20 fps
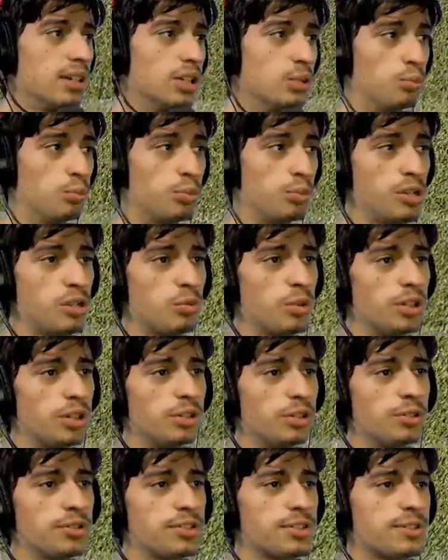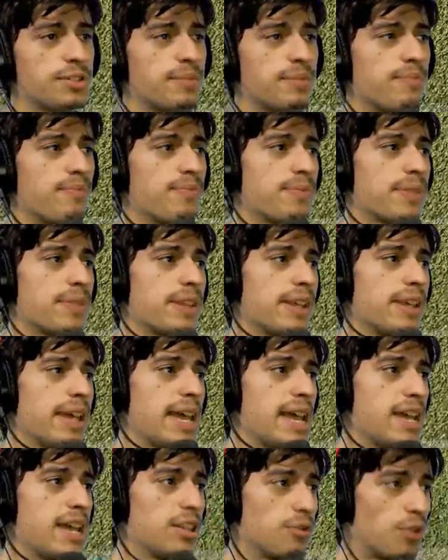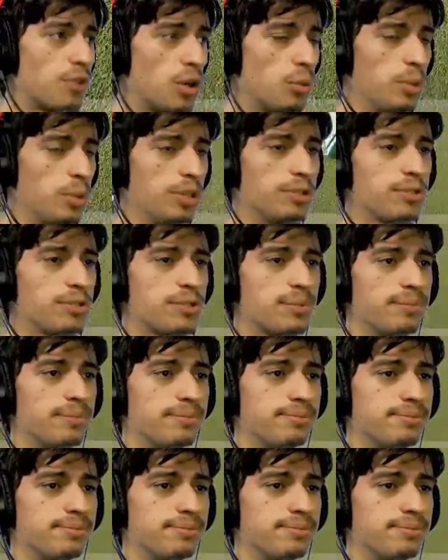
the rear wheels, and the front wheels.